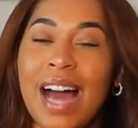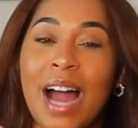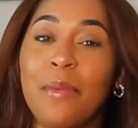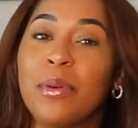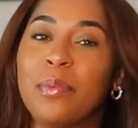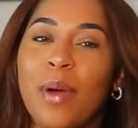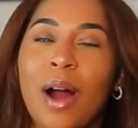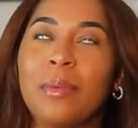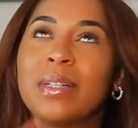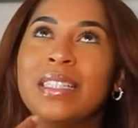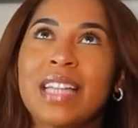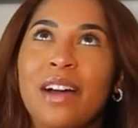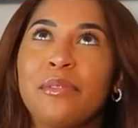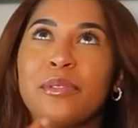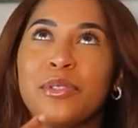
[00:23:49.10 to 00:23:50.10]
would probably
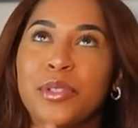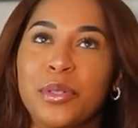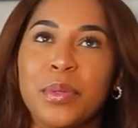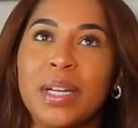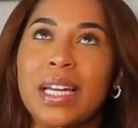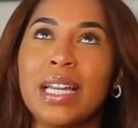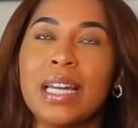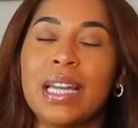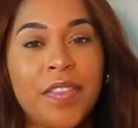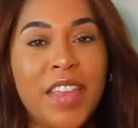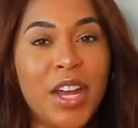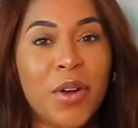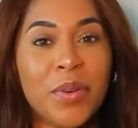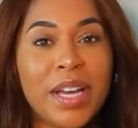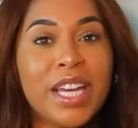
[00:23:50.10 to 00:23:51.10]
never do it.
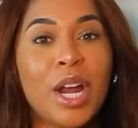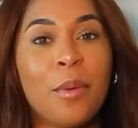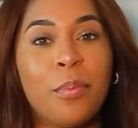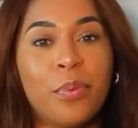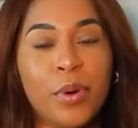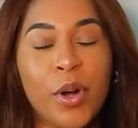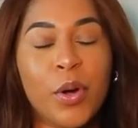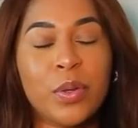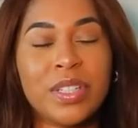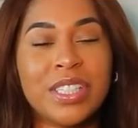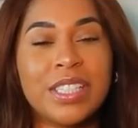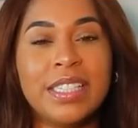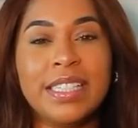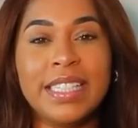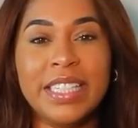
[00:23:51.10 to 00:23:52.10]
They don't get
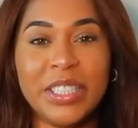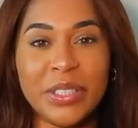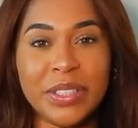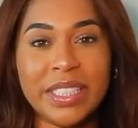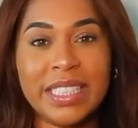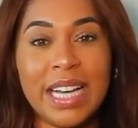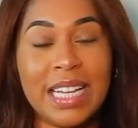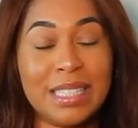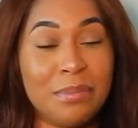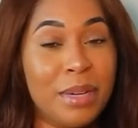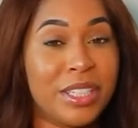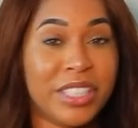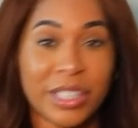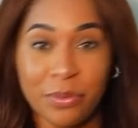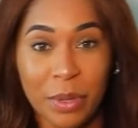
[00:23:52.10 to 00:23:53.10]
approached nearly as
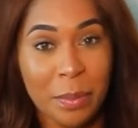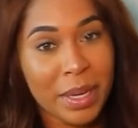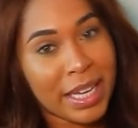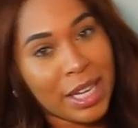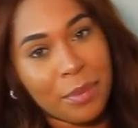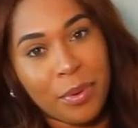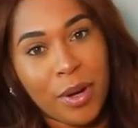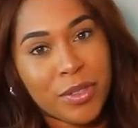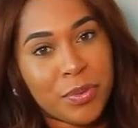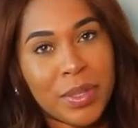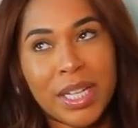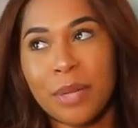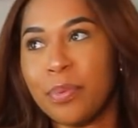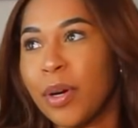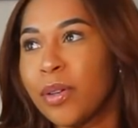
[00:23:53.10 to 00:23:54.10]
much as women get approached. We
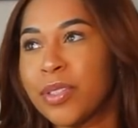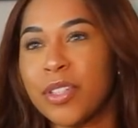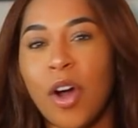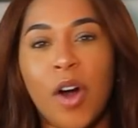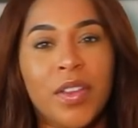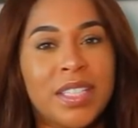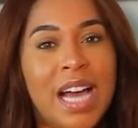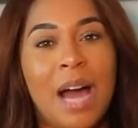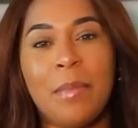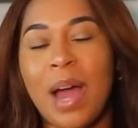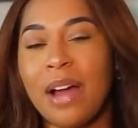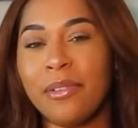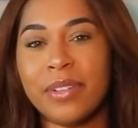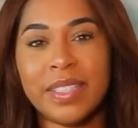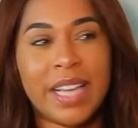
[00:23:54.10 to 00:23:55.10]
get approached all the time,
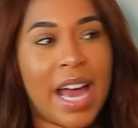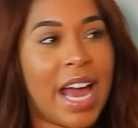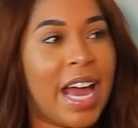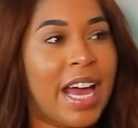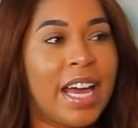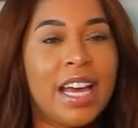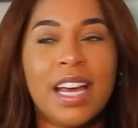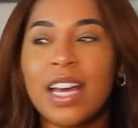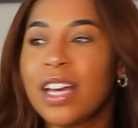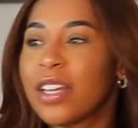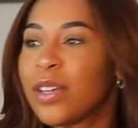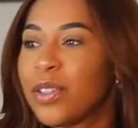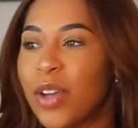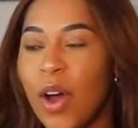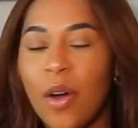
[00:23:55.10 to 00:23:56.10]
every day.
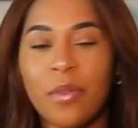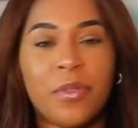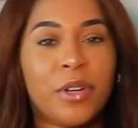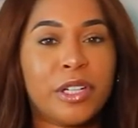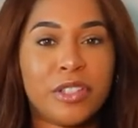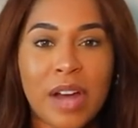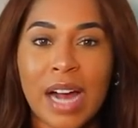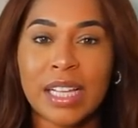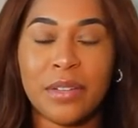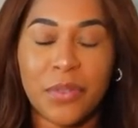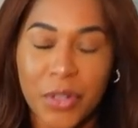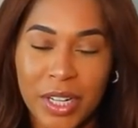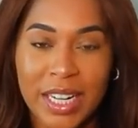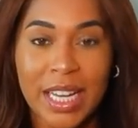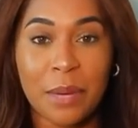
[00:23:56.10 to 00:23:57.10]
You know, if you're attractive,
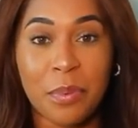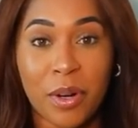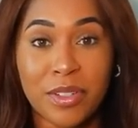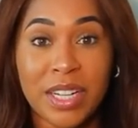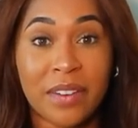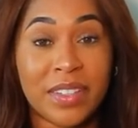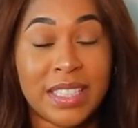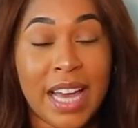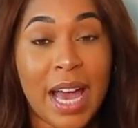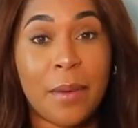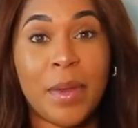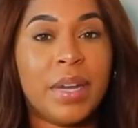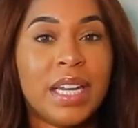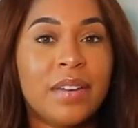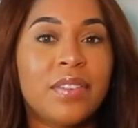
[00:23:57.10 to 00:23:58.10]
you're gonna get approached every day.
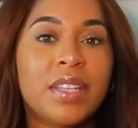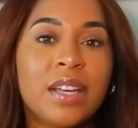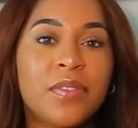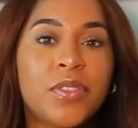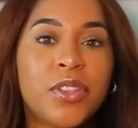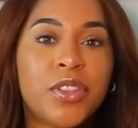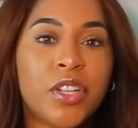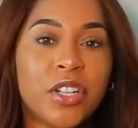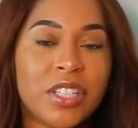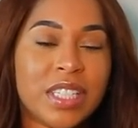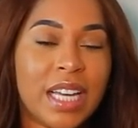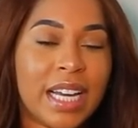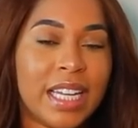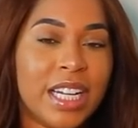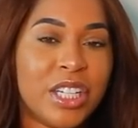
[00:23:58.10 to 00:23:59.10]
But even if there's
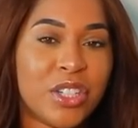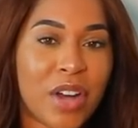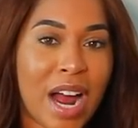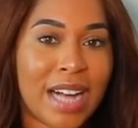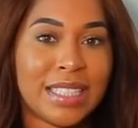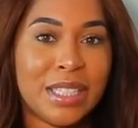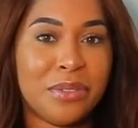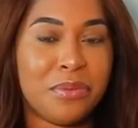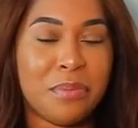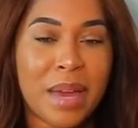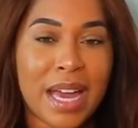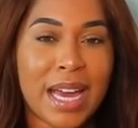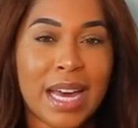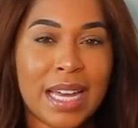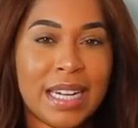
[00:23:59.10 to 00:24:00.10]
like an attractive
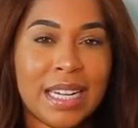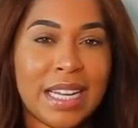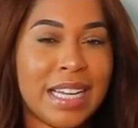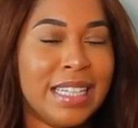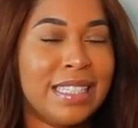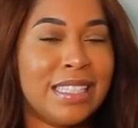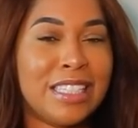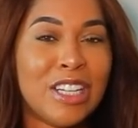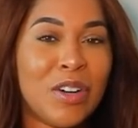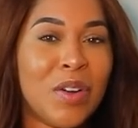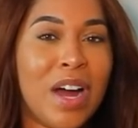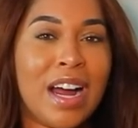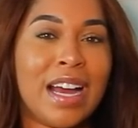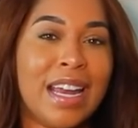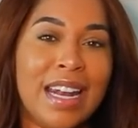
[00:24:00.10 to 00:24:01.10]
man, he's still
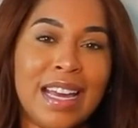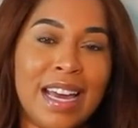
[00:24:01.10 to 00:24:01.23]
not gonna